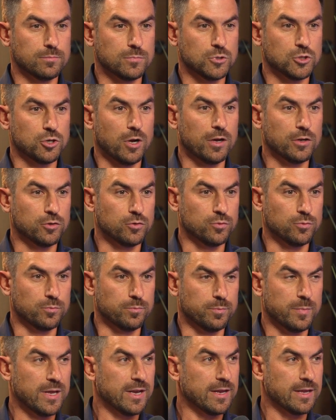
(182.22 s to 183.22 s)
try to
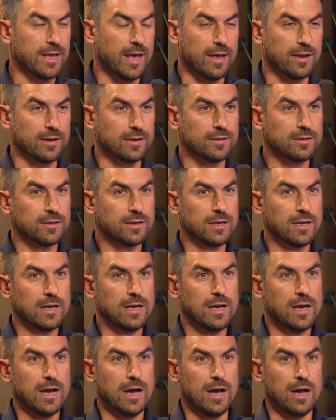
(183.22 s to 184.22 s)
mitigate it.
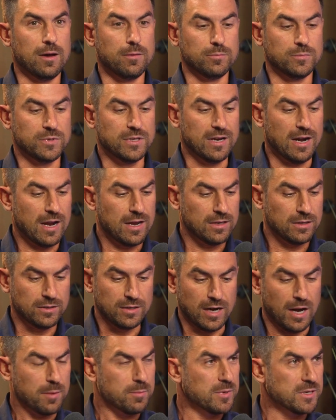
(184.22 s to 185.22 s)
Did
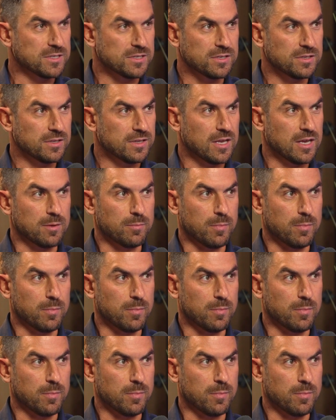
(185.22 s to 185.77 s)
I miss anything?